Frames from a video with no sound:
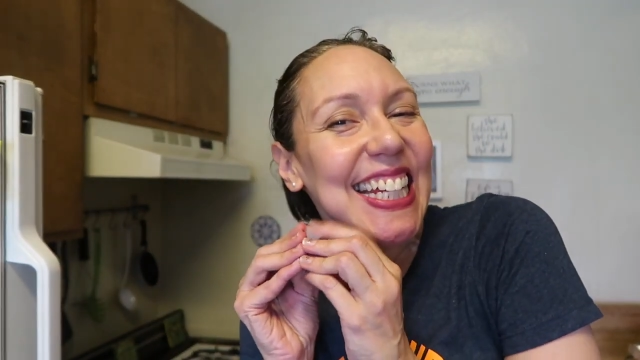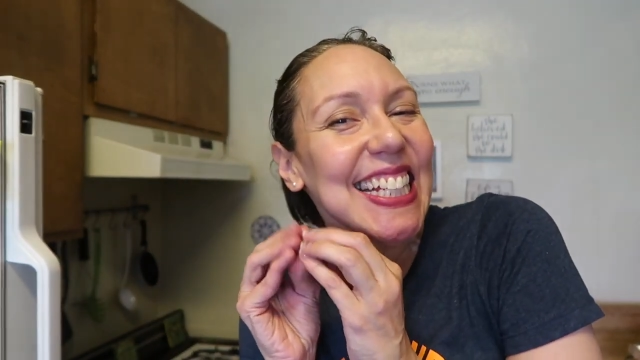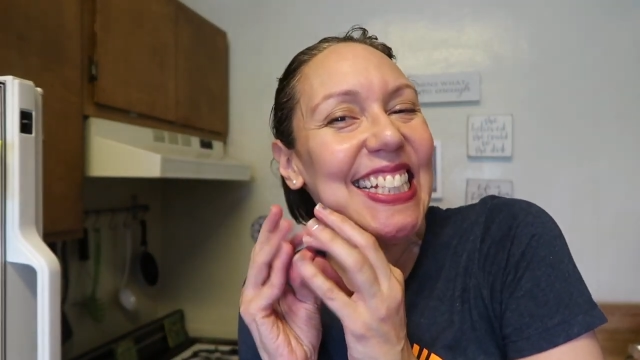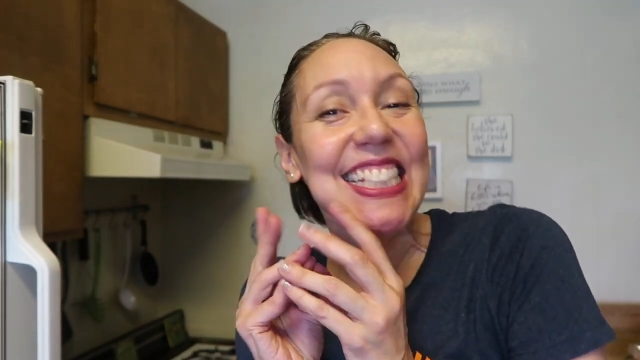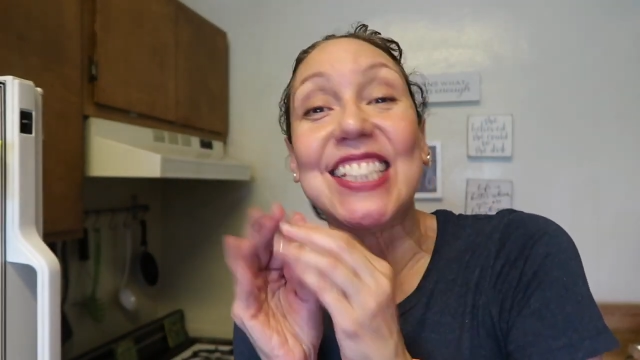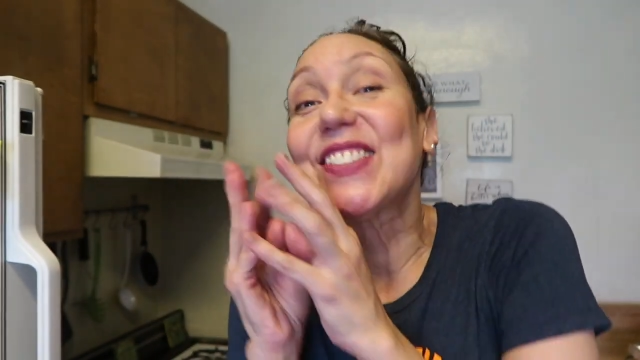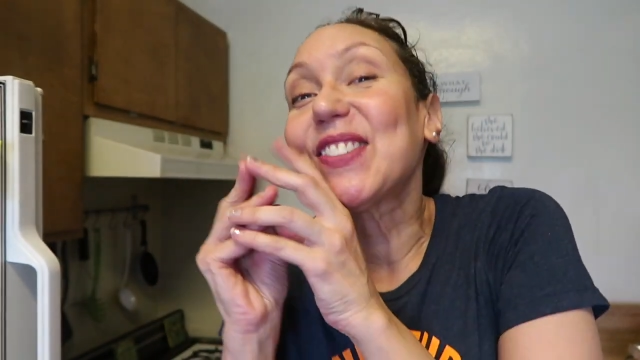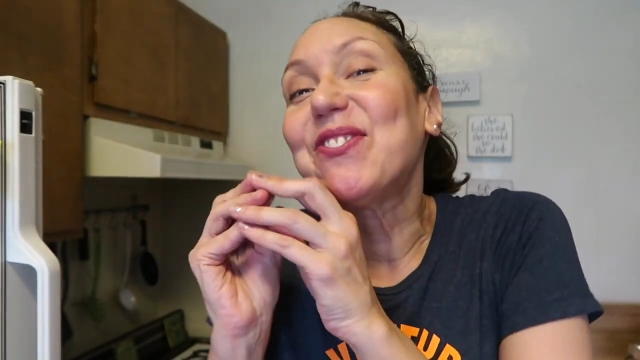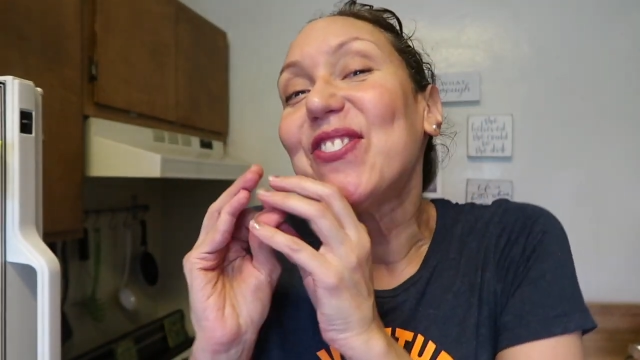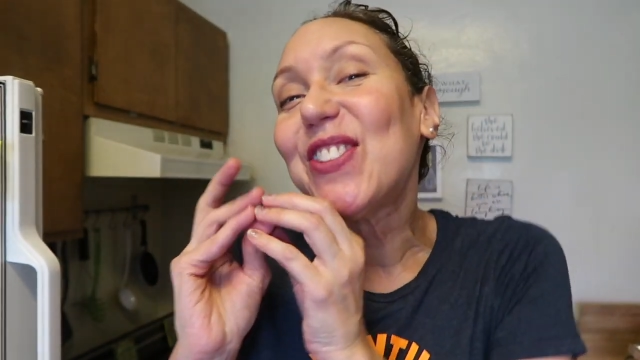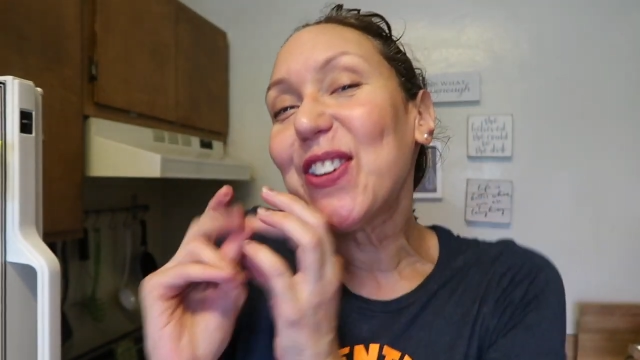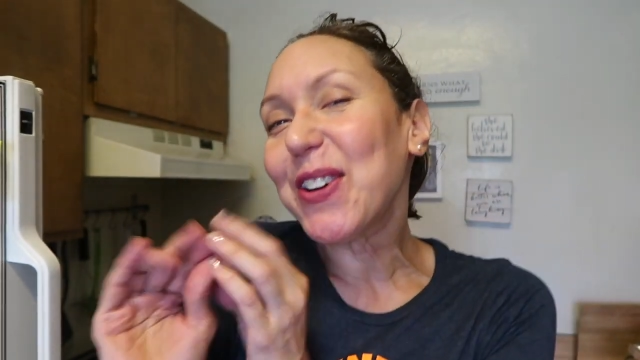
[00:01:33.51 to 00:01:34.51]
things
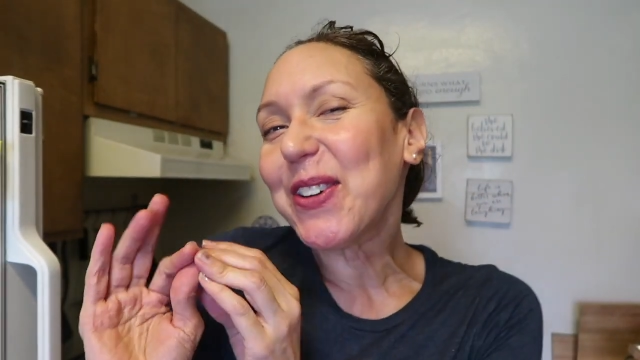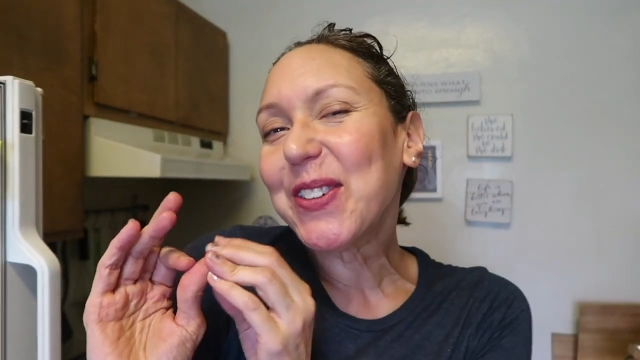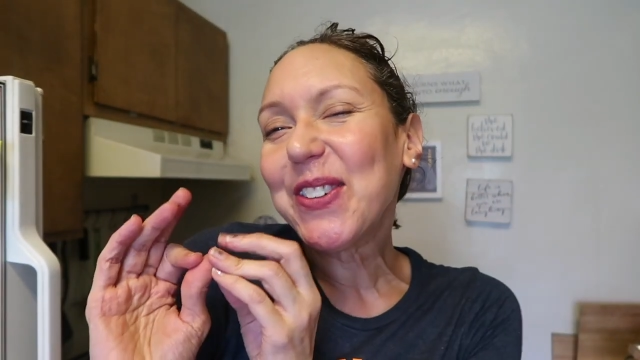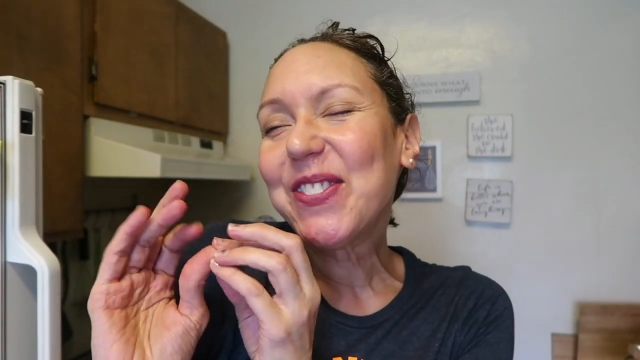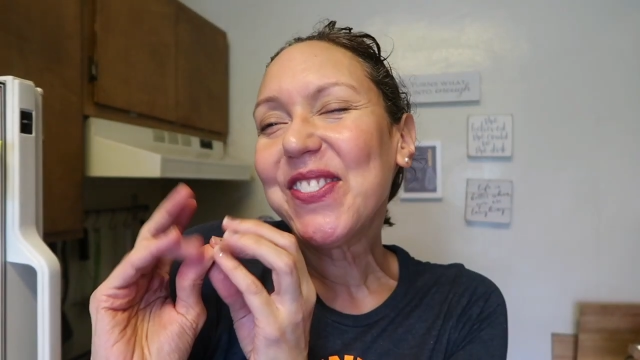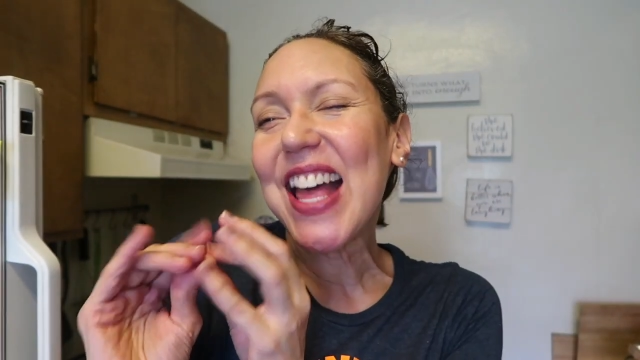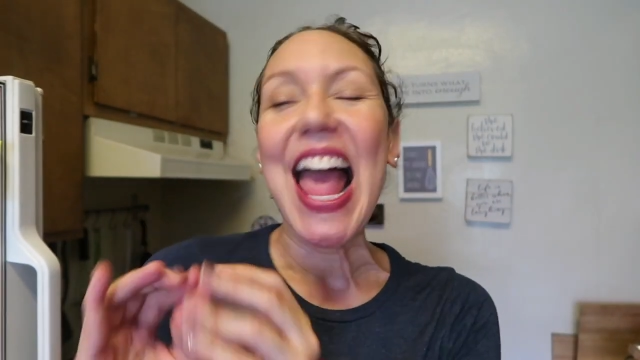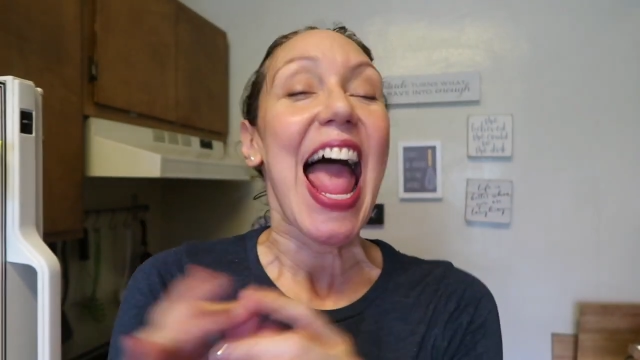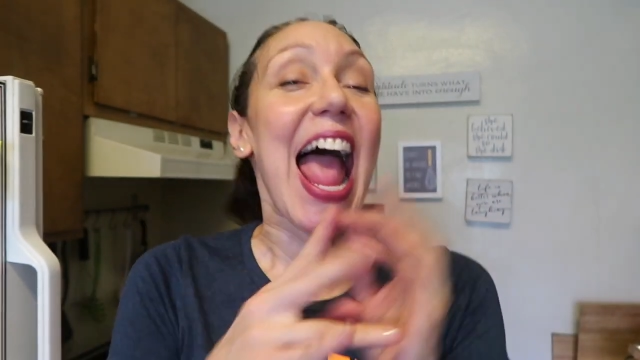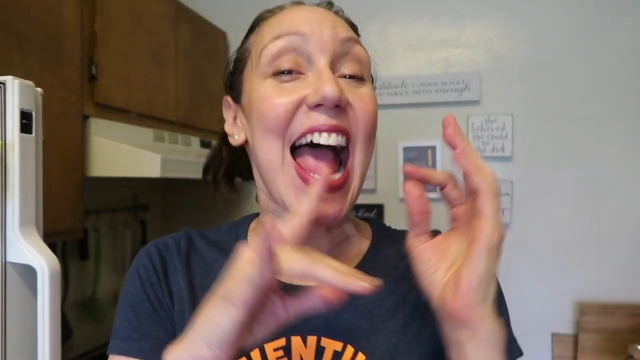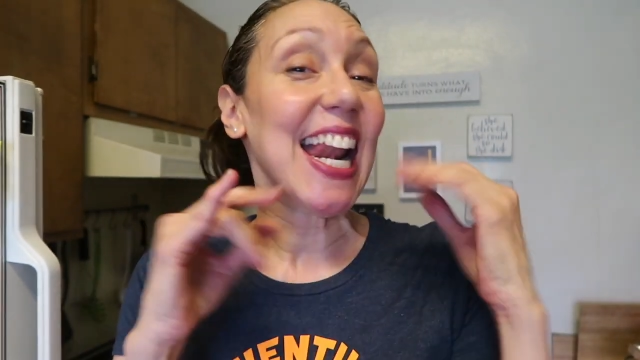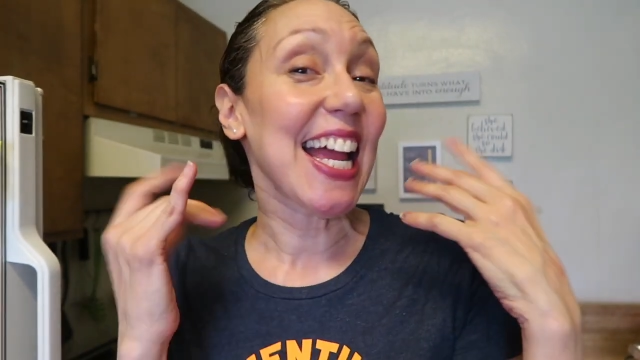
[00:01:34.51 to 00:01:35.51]
from Rome,
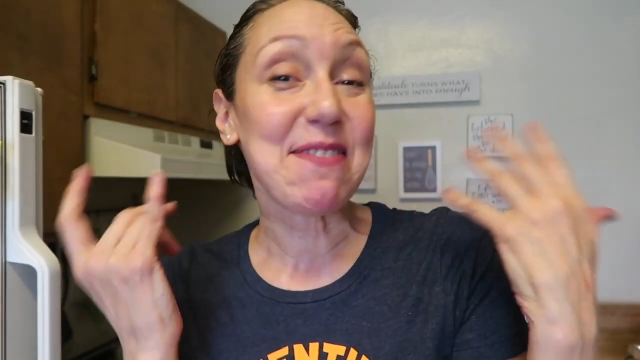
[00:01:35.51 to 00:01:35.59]
and